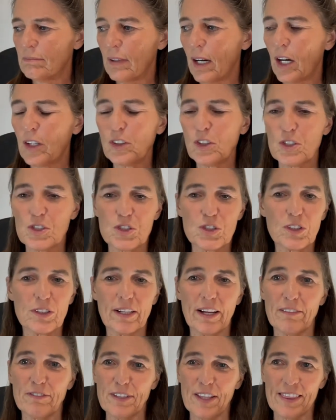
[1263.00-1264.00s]
understood
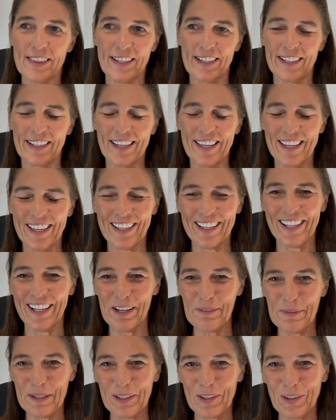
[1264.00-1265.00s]
everything.
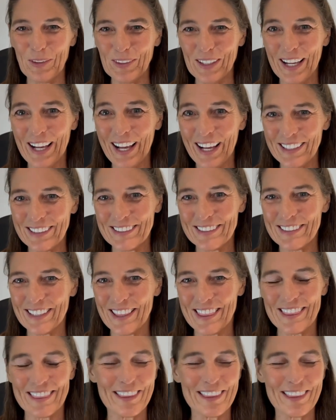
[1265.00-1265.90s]
I mean, all I had to